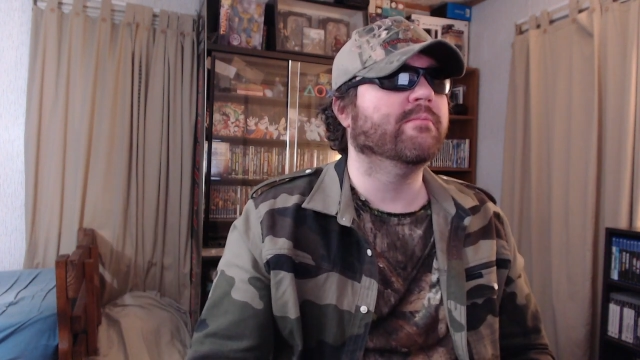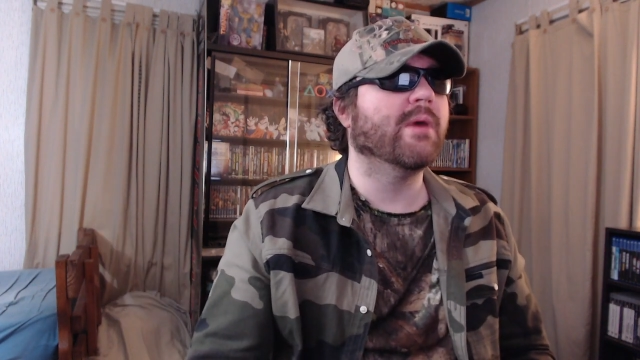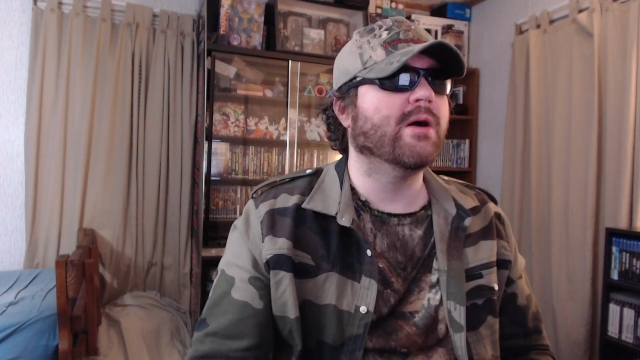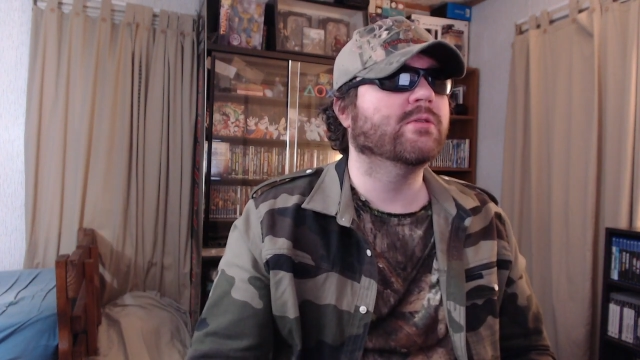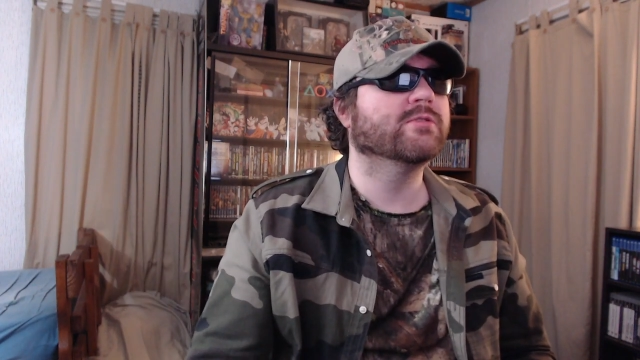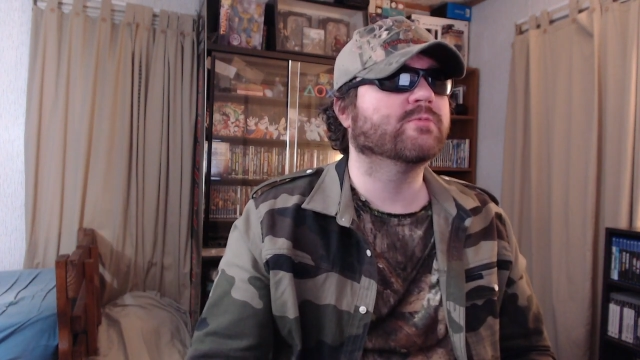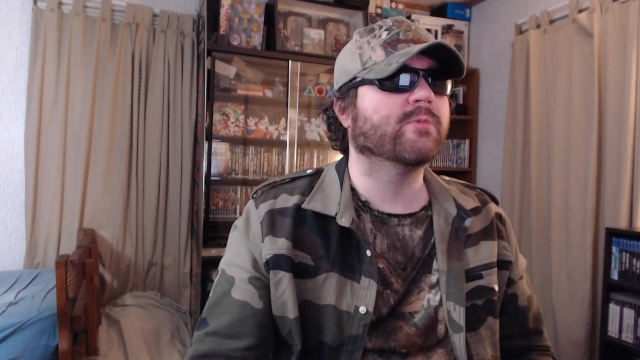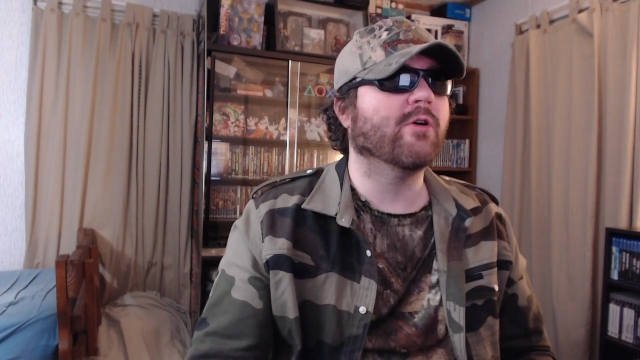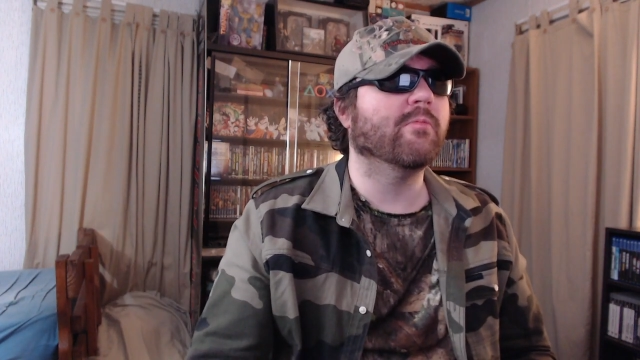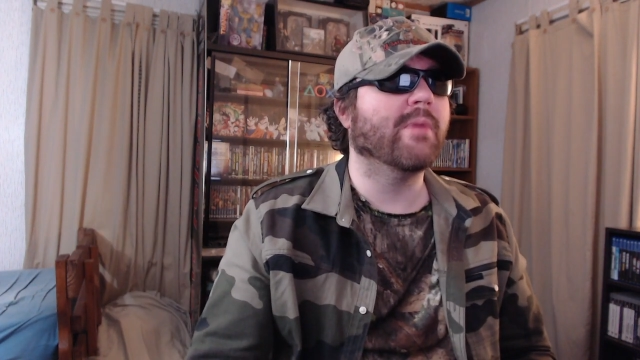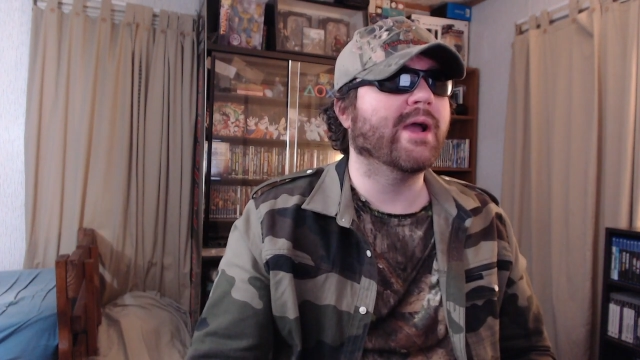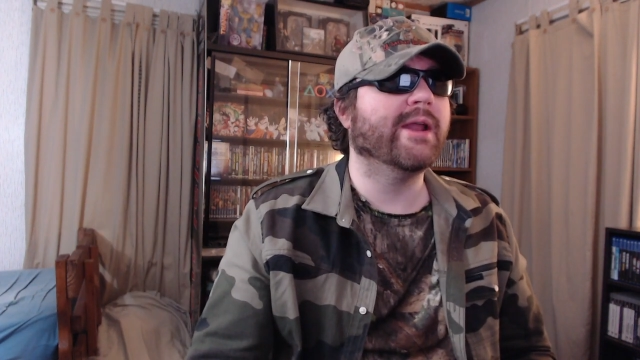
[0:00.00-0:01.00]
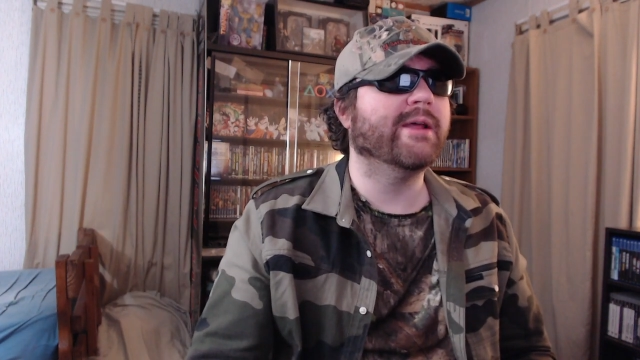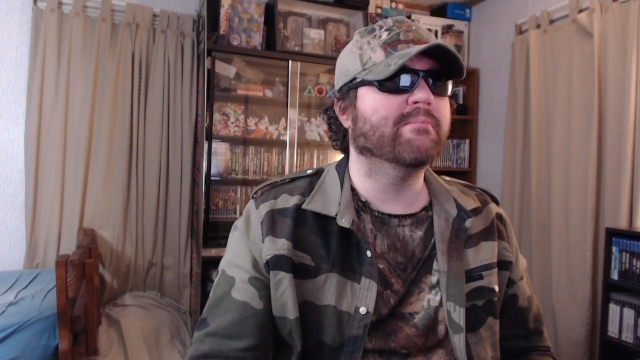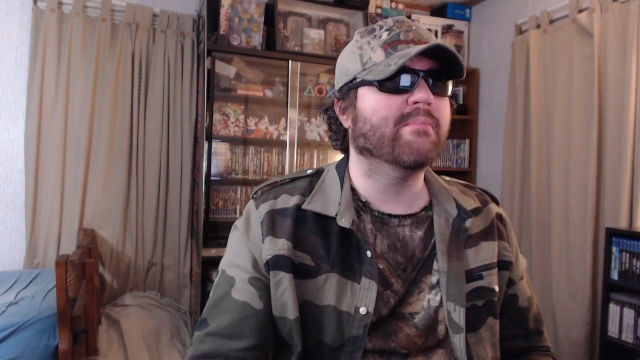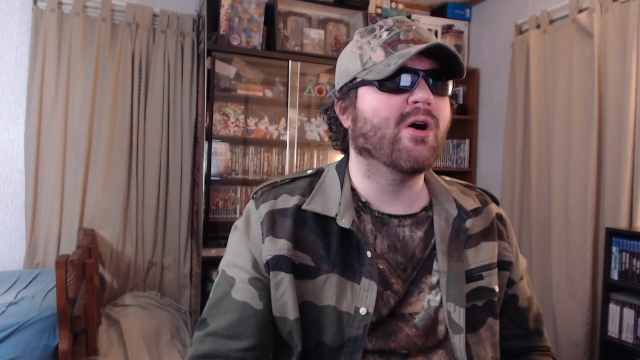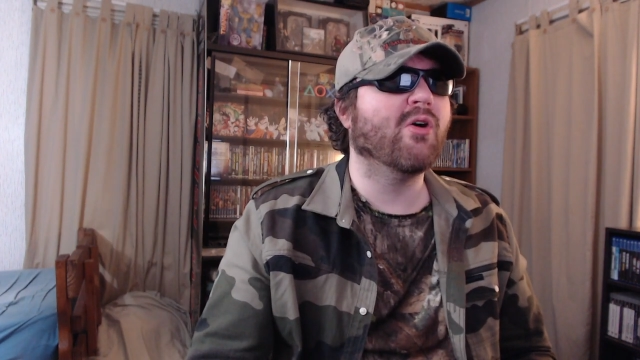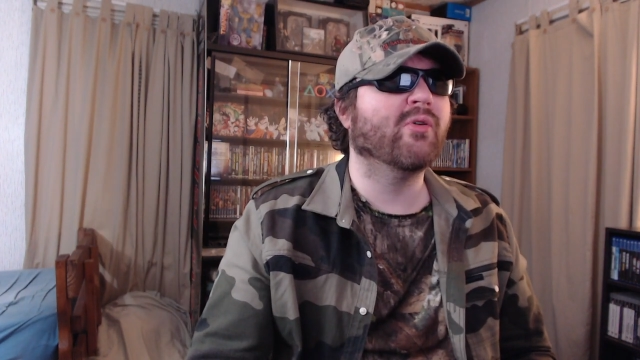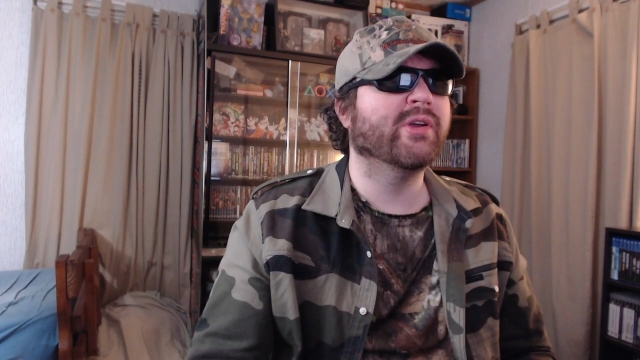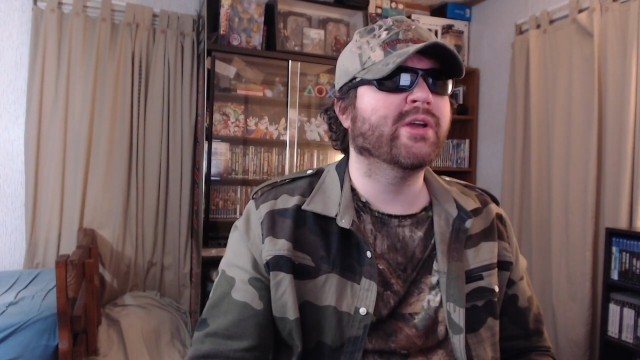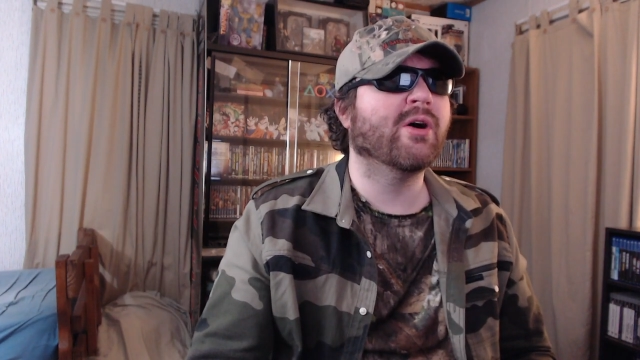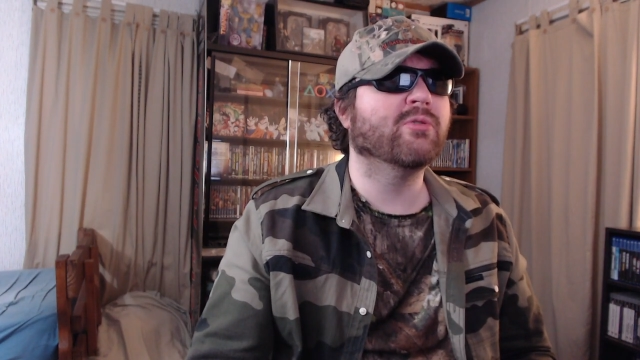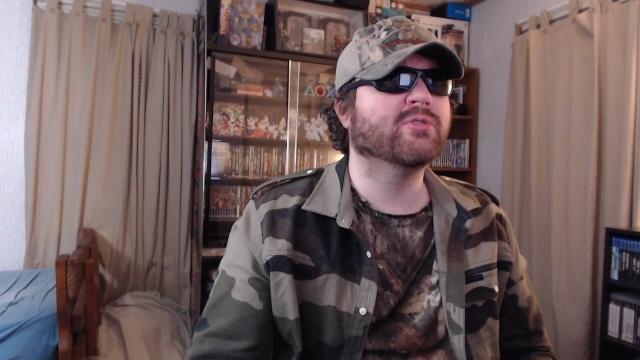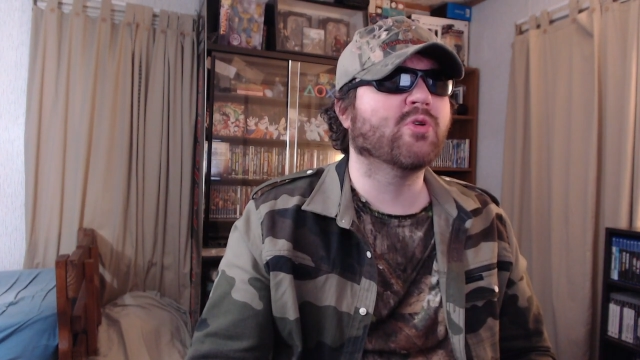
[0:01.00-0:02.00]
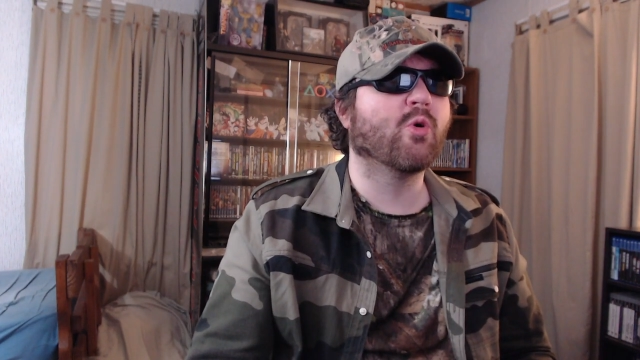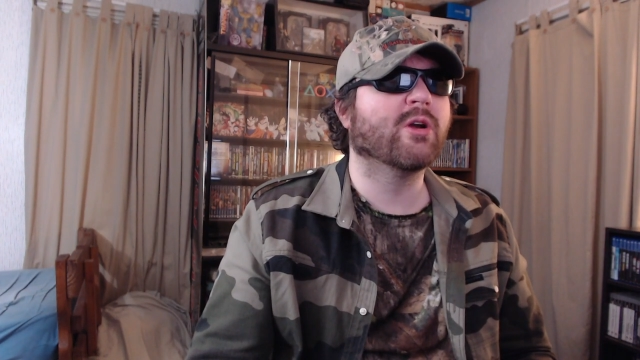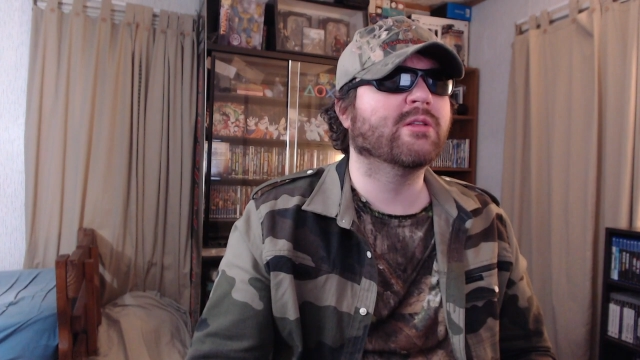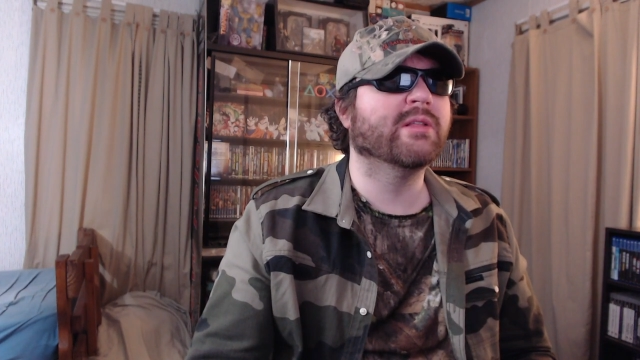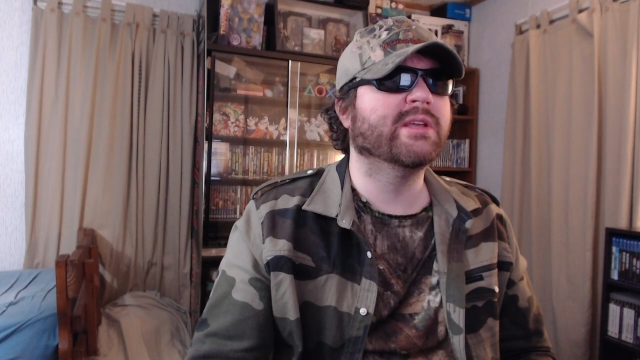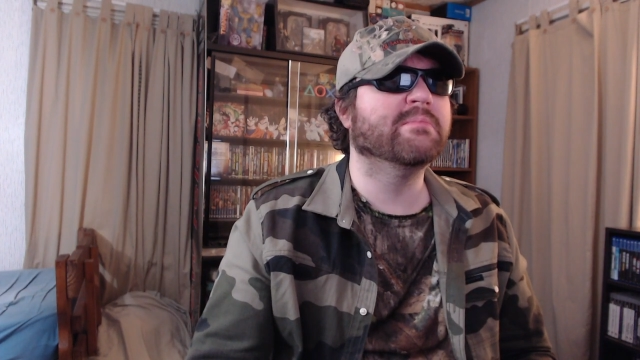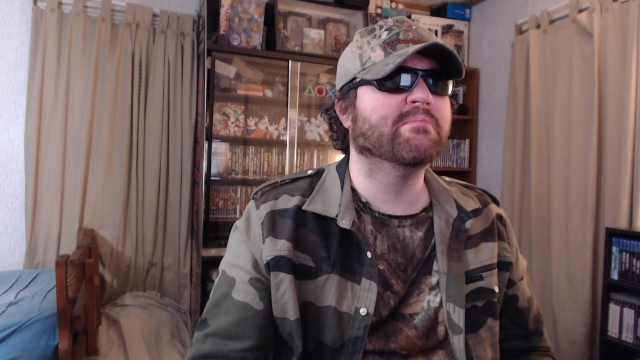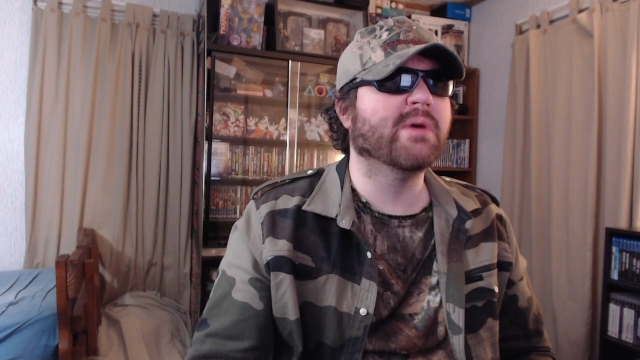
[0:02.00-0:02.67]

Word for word: the most romantic Mario Dorkly